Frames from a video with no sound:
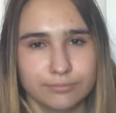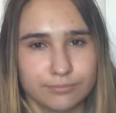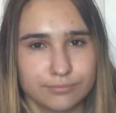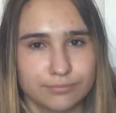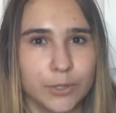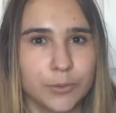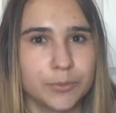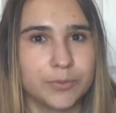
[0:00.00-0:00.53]

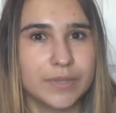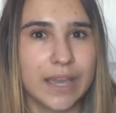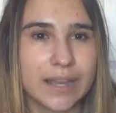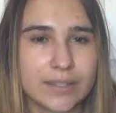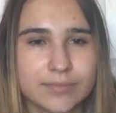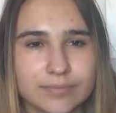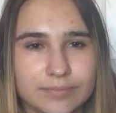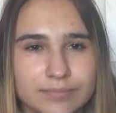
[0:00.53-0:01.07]
So yeah.
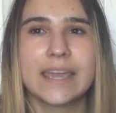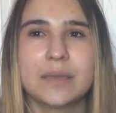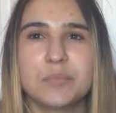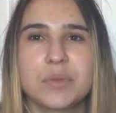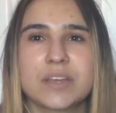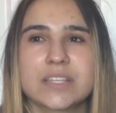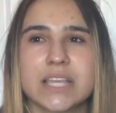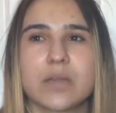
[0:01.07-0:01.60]
And
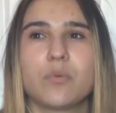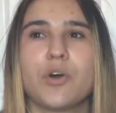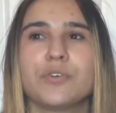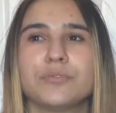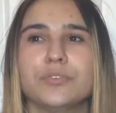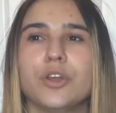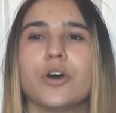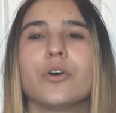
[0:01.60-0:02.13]
because I
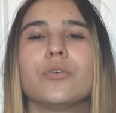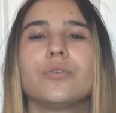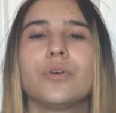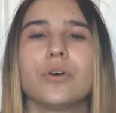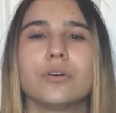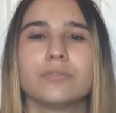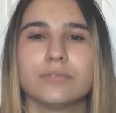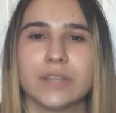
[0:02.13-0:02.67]
won't
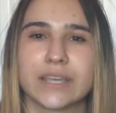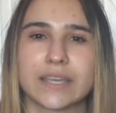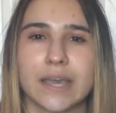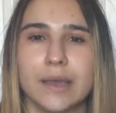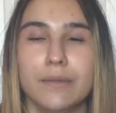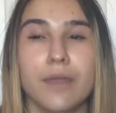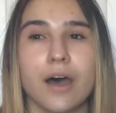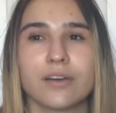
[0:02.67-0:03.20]
know like
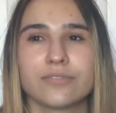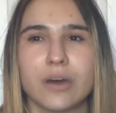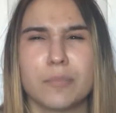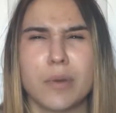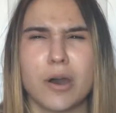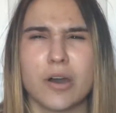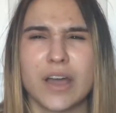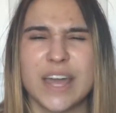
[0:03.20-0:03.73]
enough
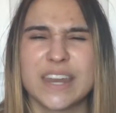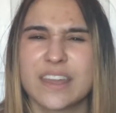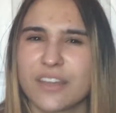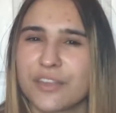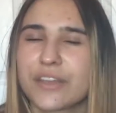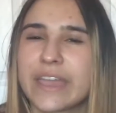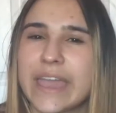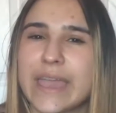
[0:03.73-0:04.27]
about any
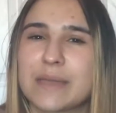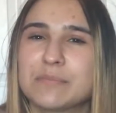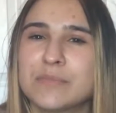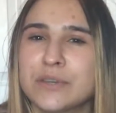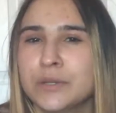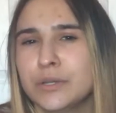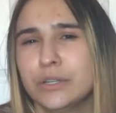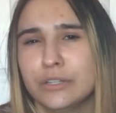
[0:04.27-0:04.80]
other
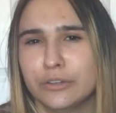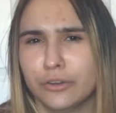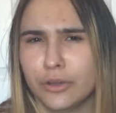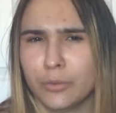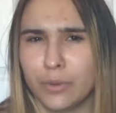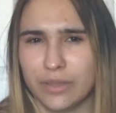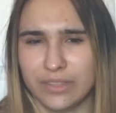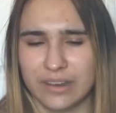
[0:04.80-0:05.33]
game to
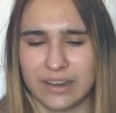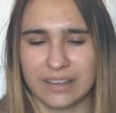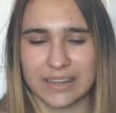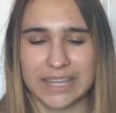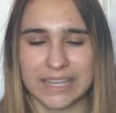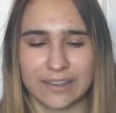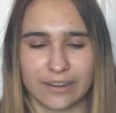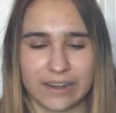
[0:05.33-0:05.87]
know whether I
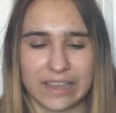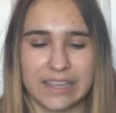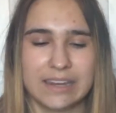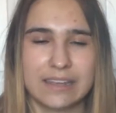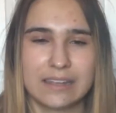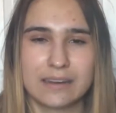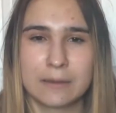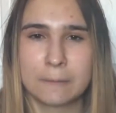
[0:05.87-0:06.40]
like it or hate
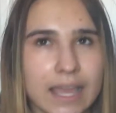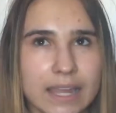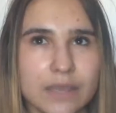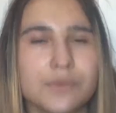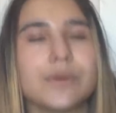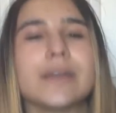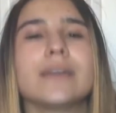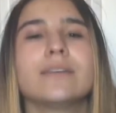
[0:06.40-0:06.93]
it.
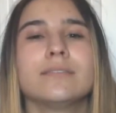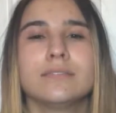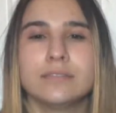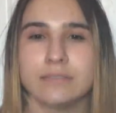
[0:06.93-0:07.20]
Anyway,